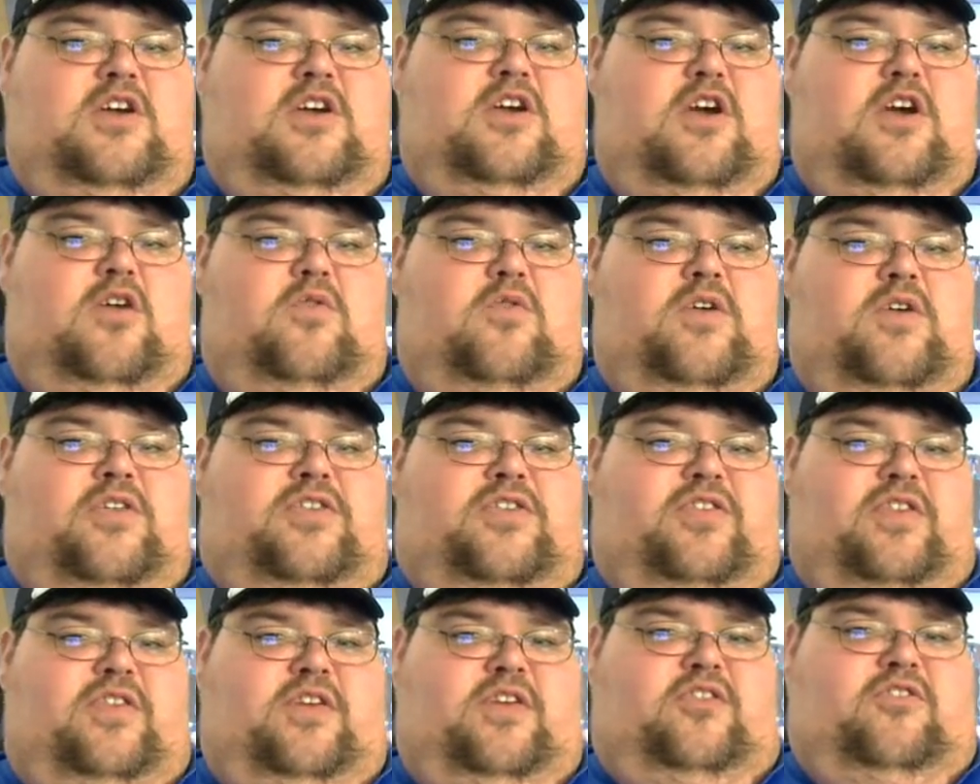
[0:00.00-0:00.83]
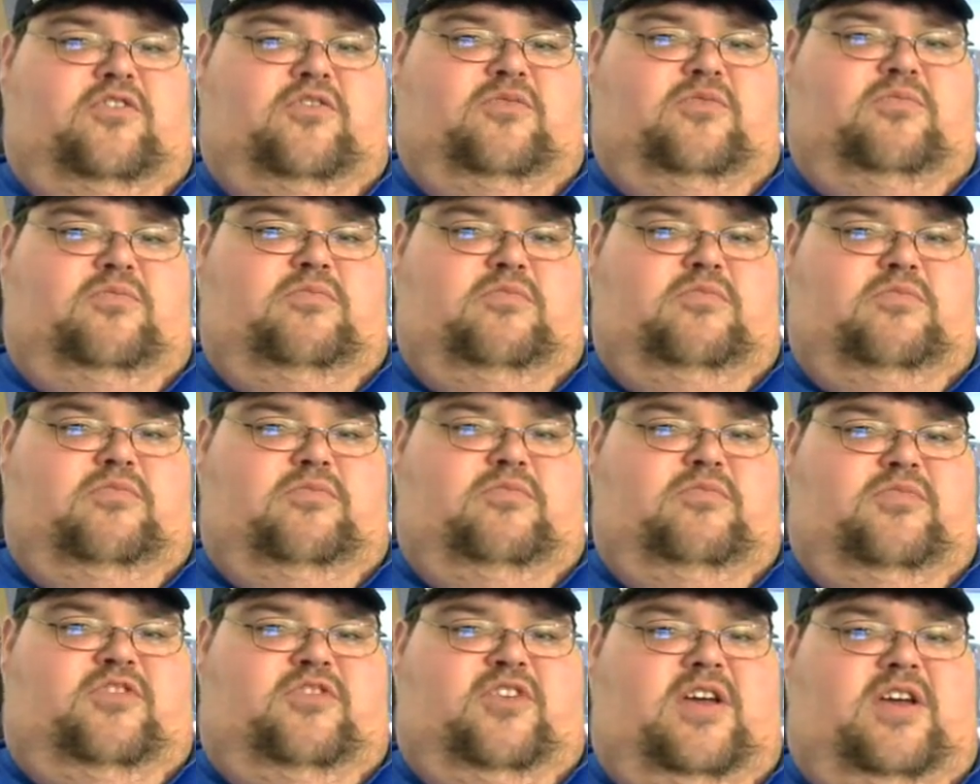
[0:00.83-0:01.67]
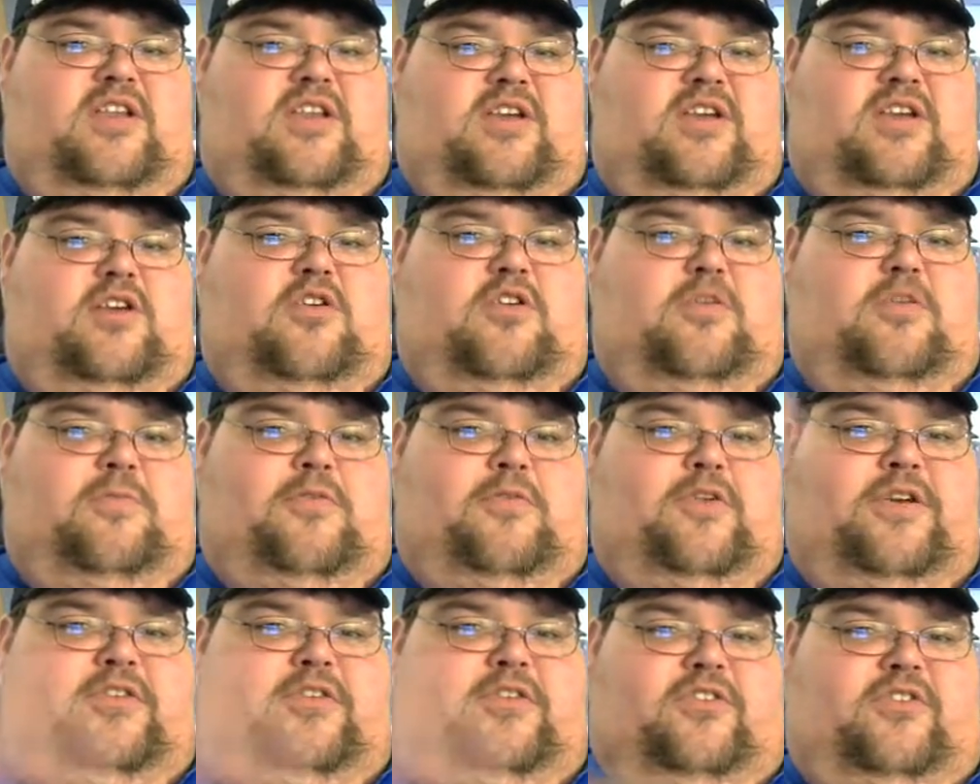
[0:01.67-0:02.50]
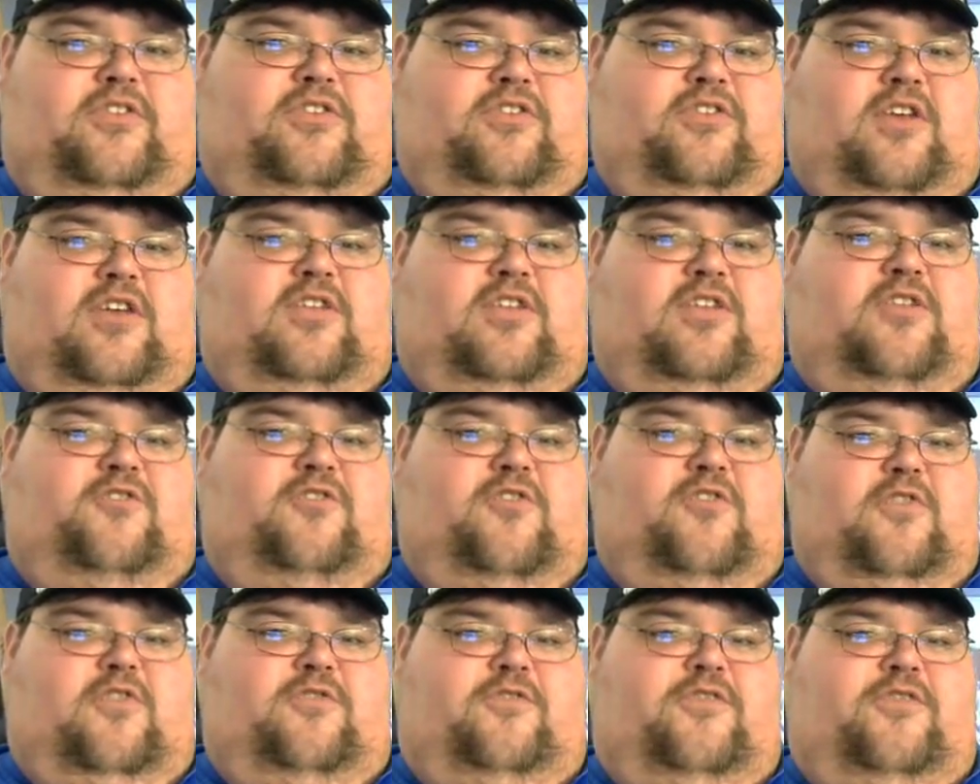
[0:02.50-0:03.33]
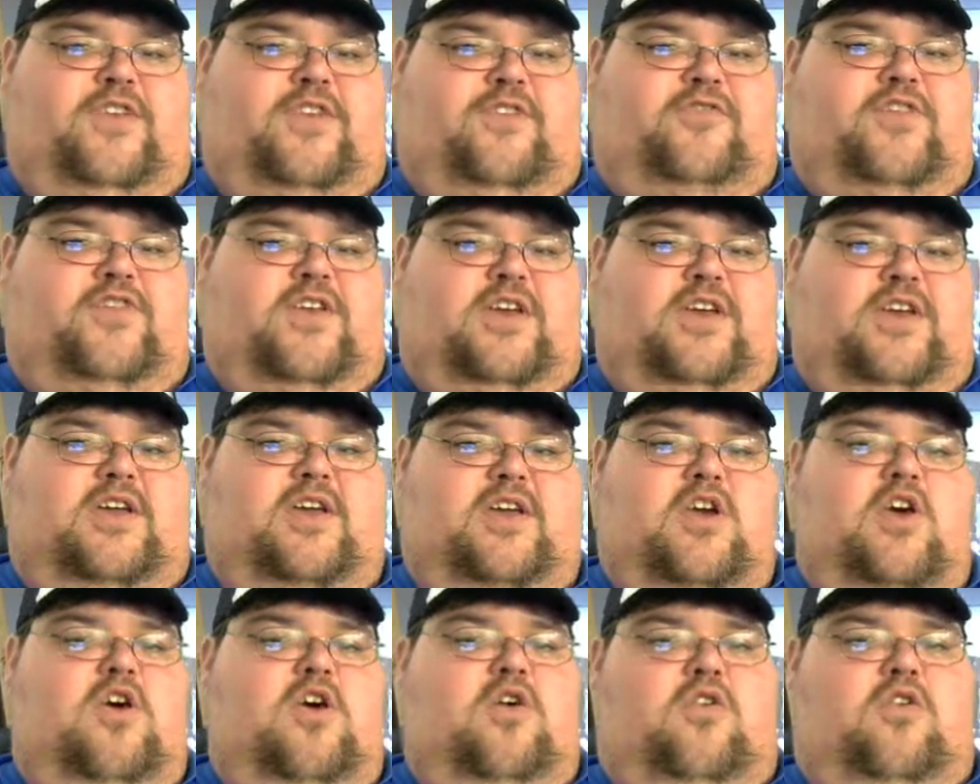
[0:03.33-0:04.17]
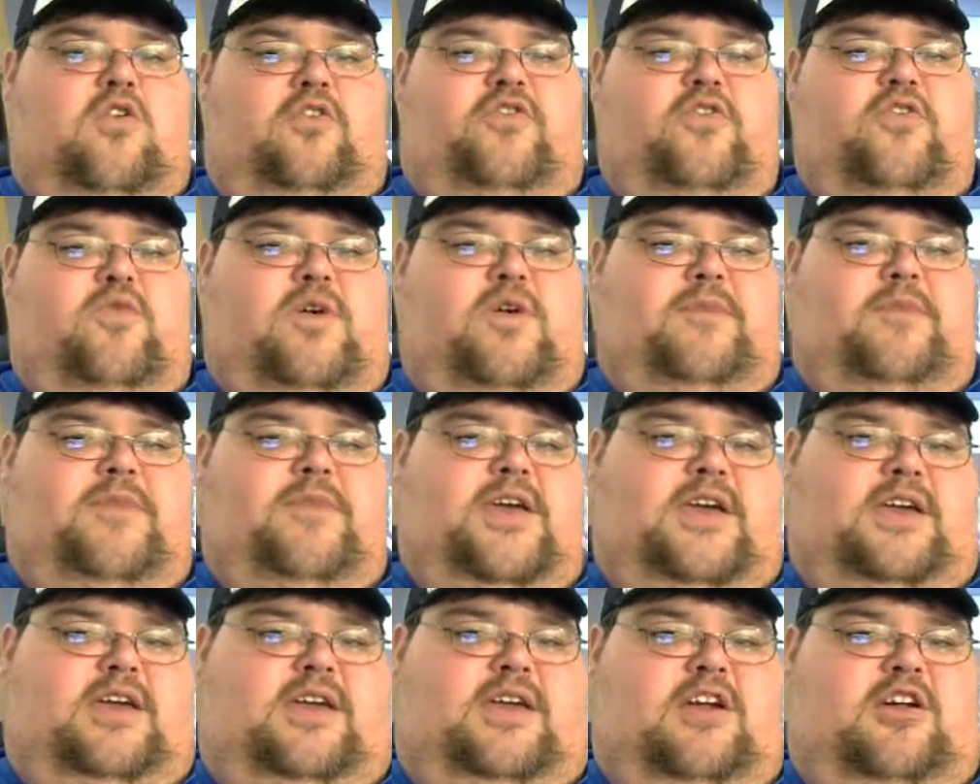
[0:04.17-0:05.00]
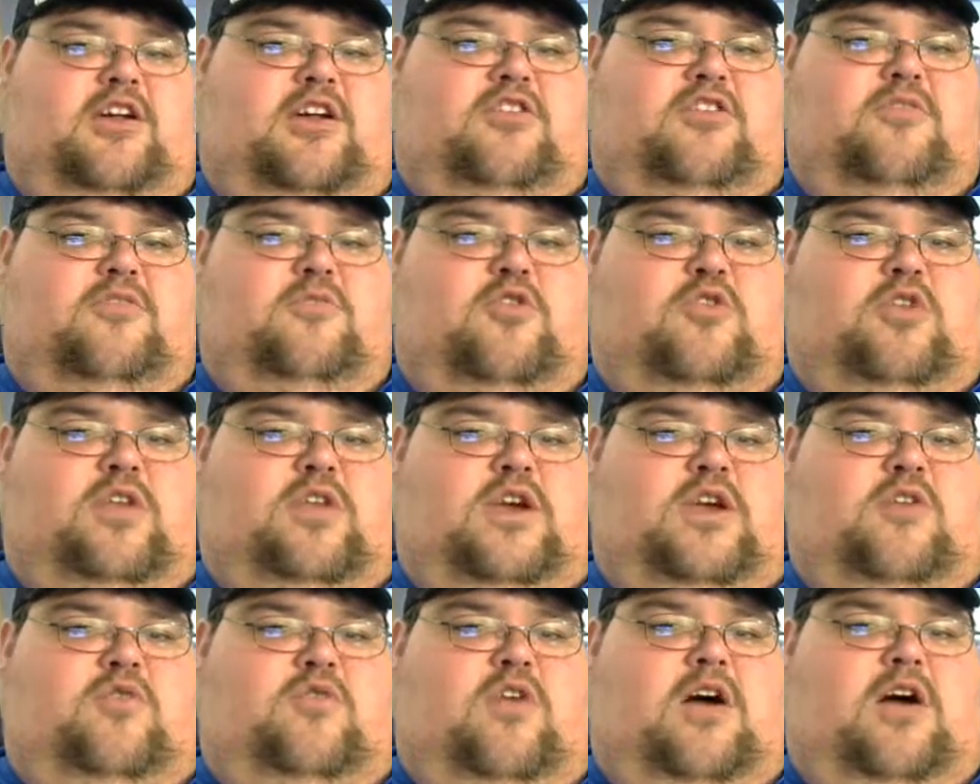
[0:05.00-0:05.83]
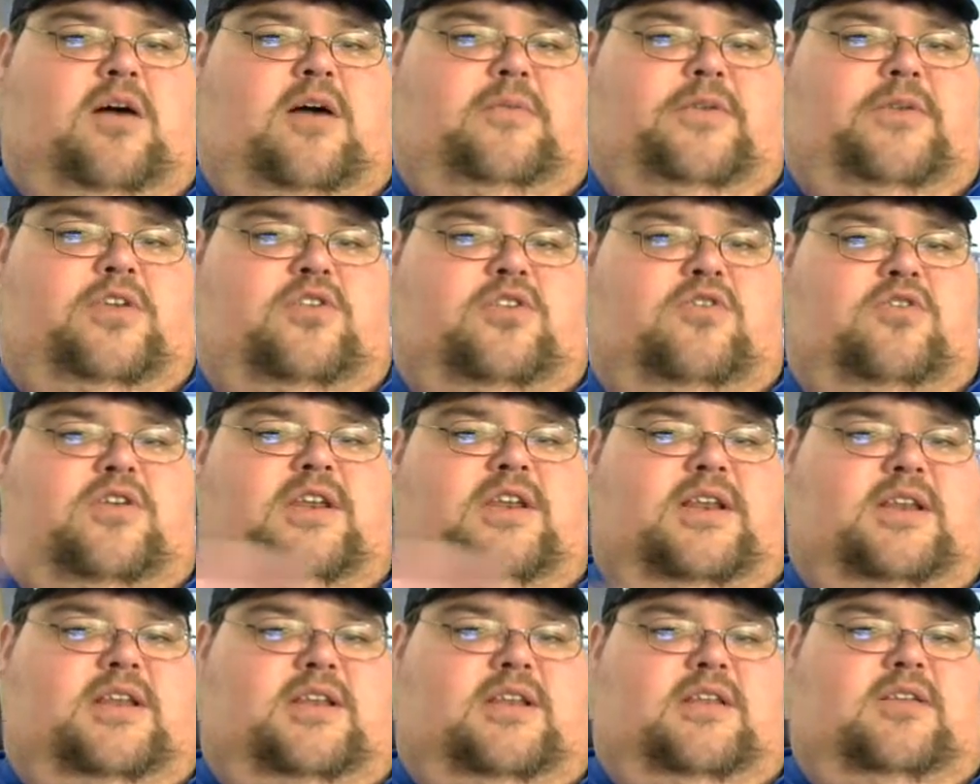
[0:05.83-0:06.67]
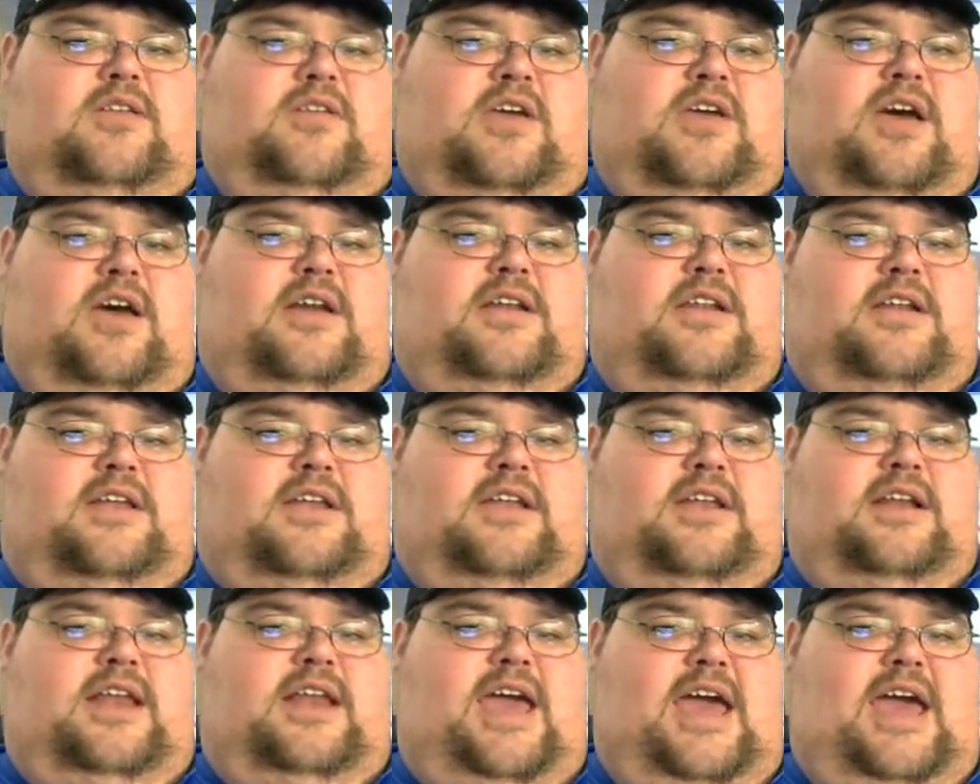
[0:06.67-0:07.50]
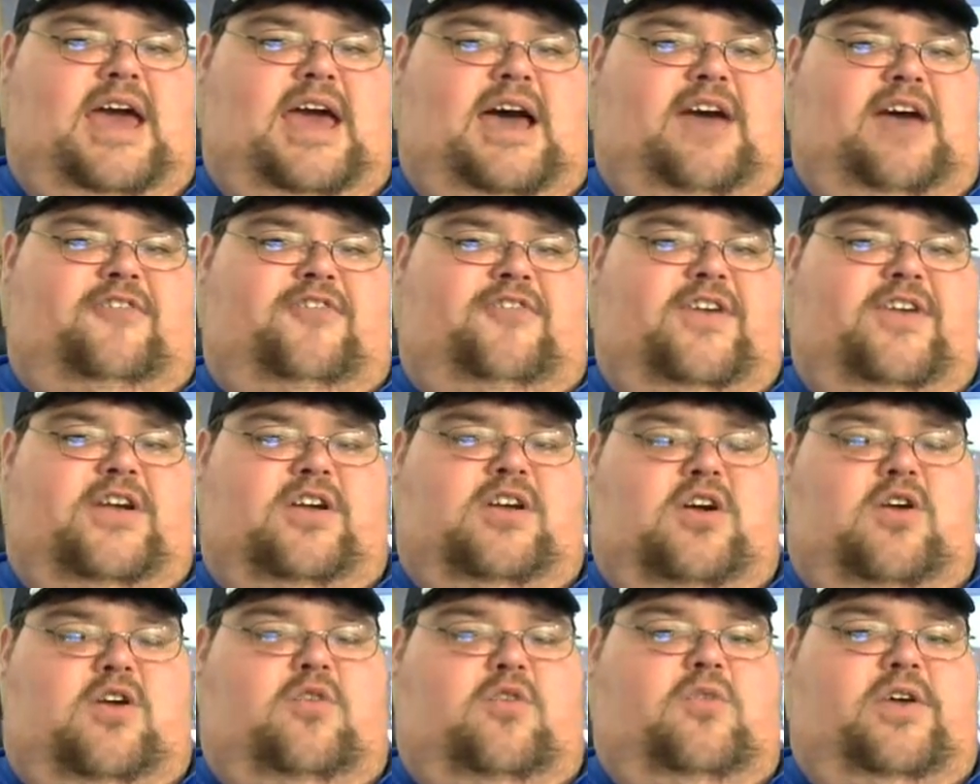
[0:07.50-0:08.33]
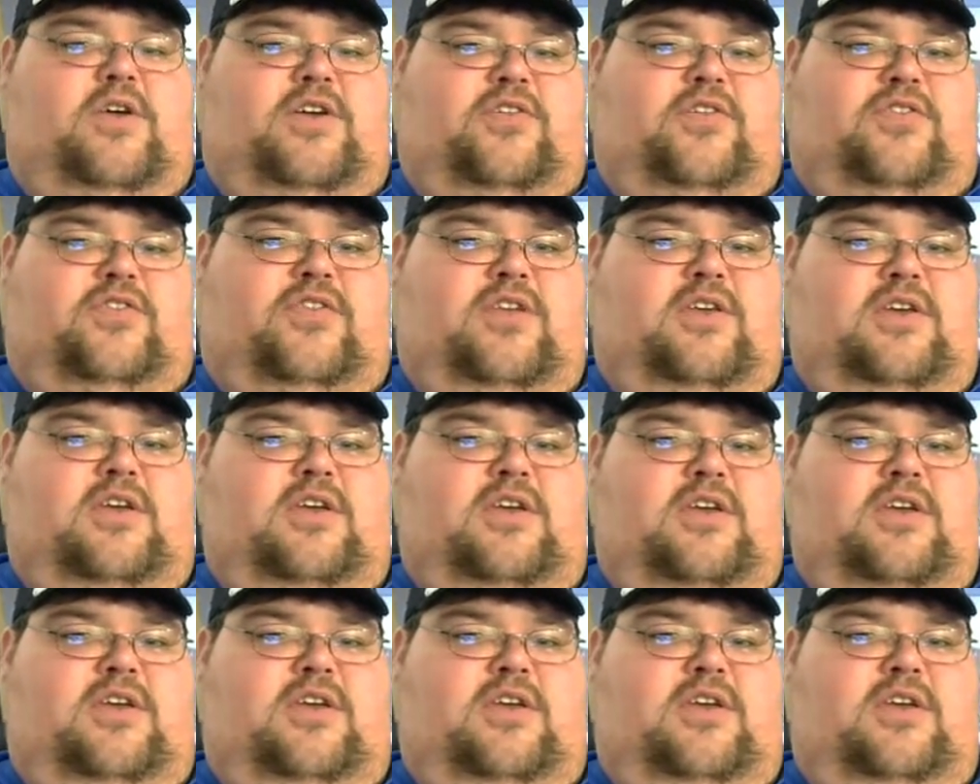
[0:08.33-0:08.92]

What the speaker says: Go with this set of hero points instead of the 450, or if you want to make a character more like Robin, you can cut it in half and go with